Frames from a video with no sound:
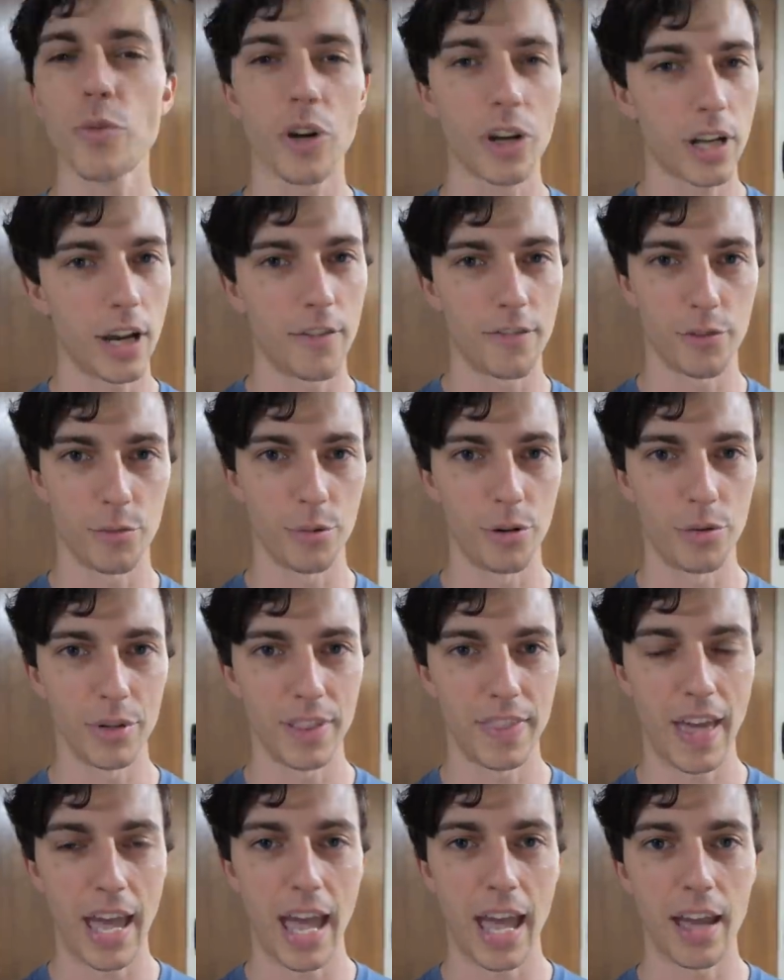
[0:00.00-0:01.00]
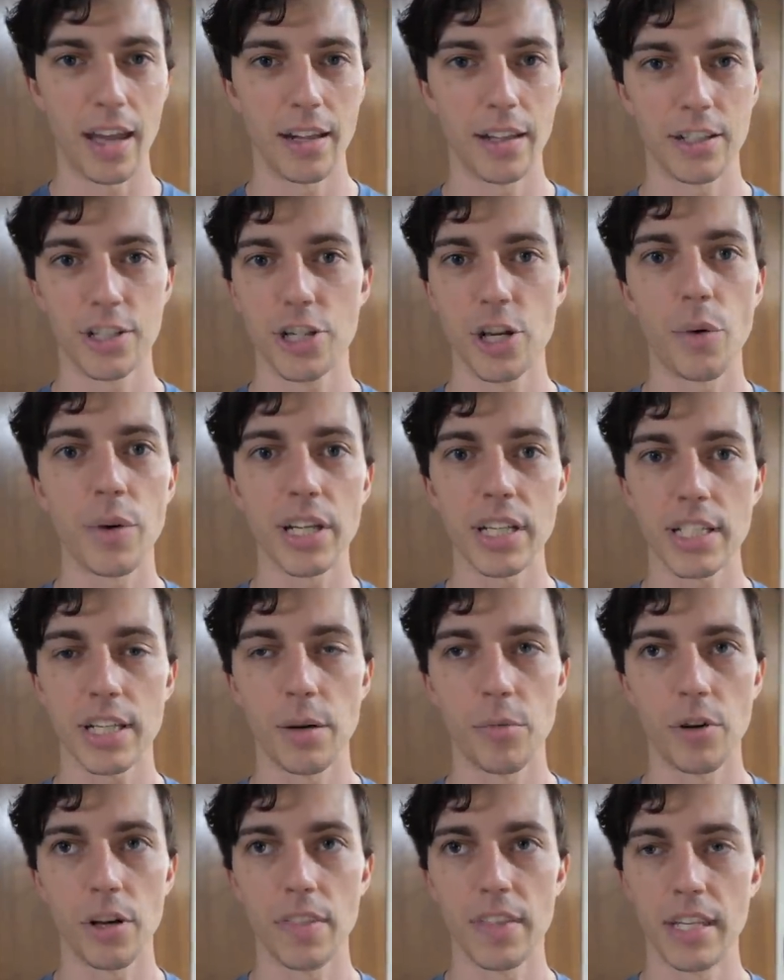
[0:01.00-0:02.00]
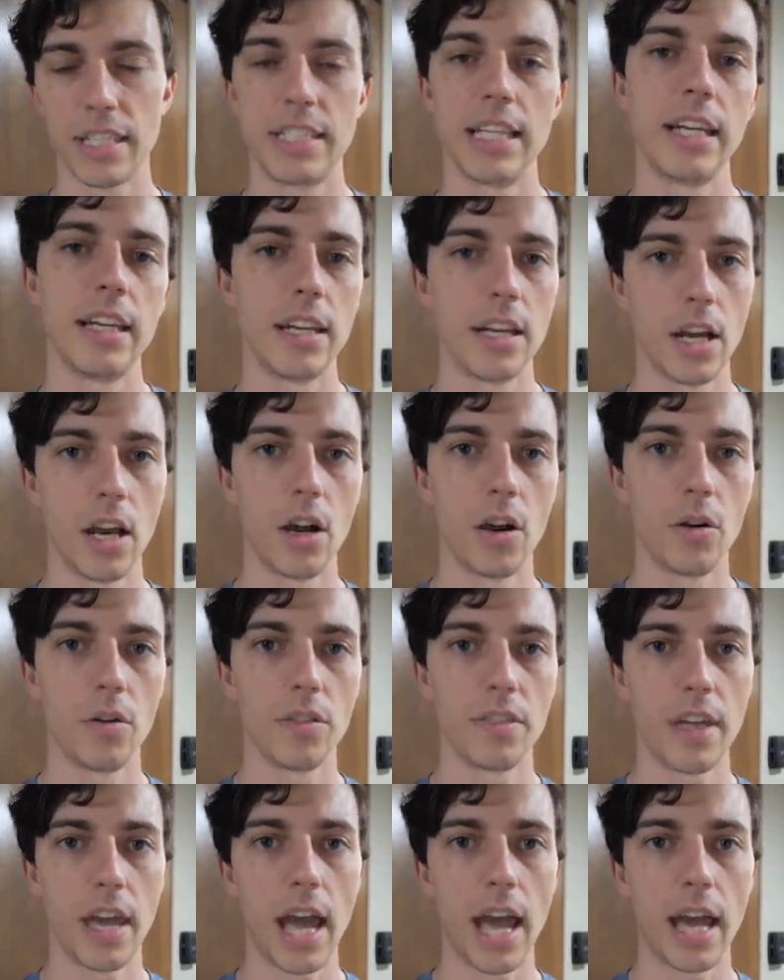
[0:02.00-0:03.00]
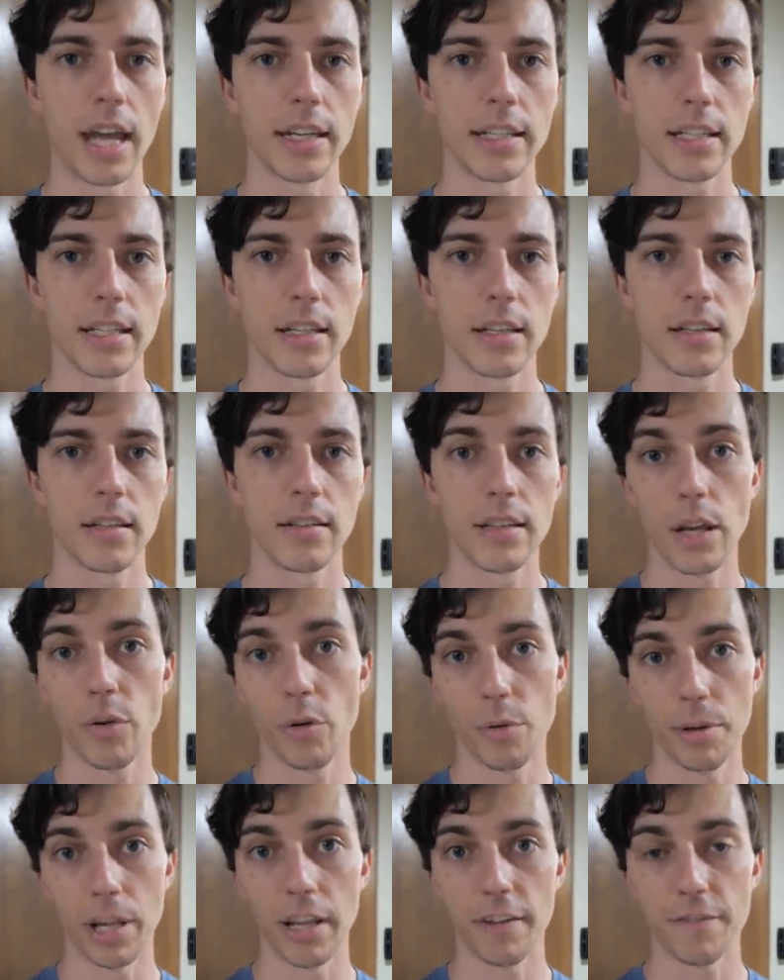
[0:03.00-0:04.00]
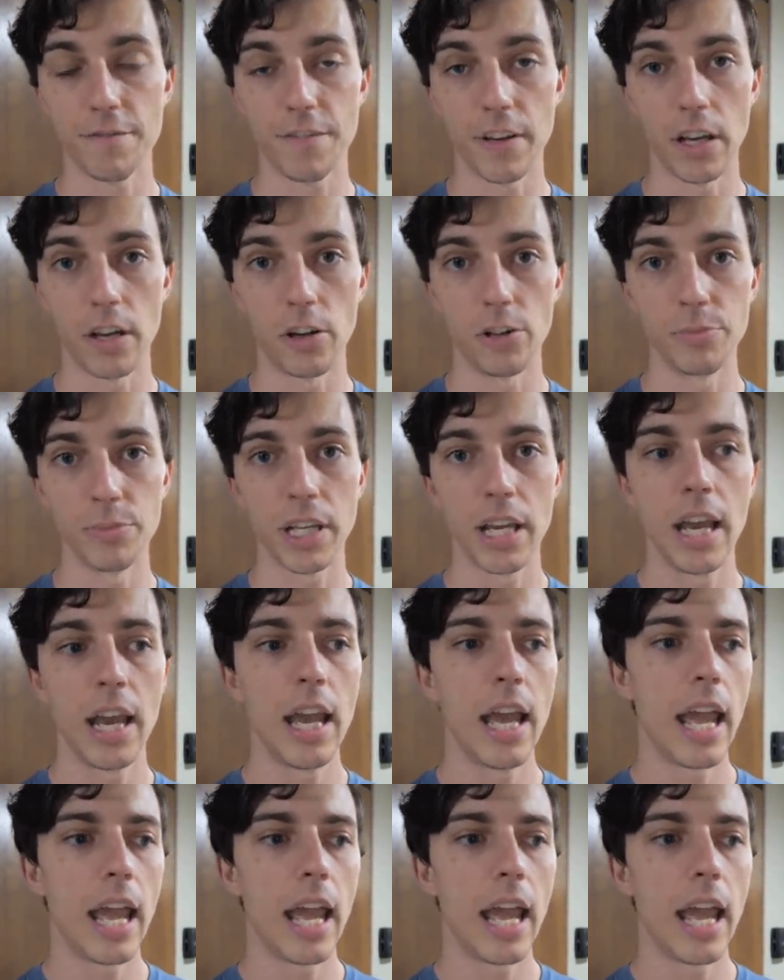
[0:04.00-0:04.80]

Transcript: weren't comfortable with that, showing someone that didn't know that they were being filmed.